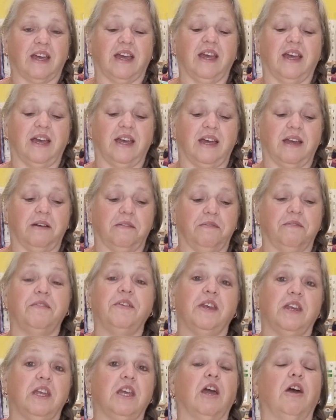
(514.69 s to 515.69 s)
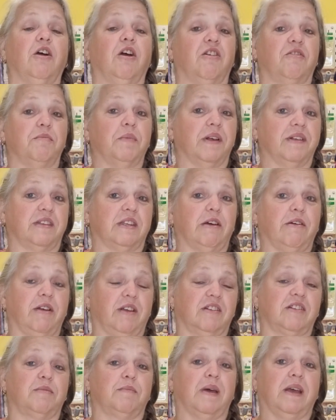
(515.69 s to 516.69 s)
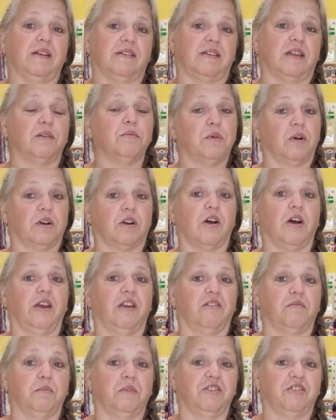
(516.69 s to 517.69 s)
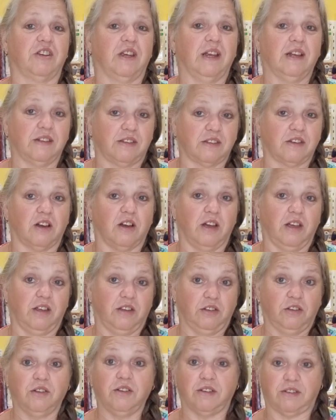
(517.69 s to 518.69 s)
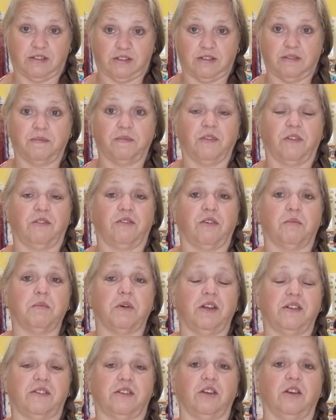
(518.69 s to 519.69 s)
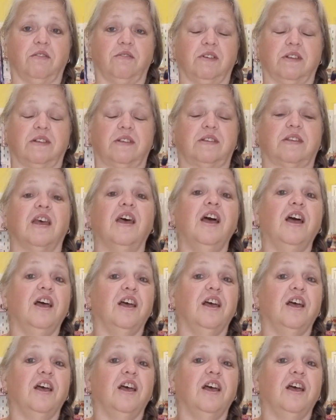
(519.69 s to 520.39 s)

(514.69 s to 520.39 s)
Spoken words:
a video of my sewing space and what kind of machines I use for my service.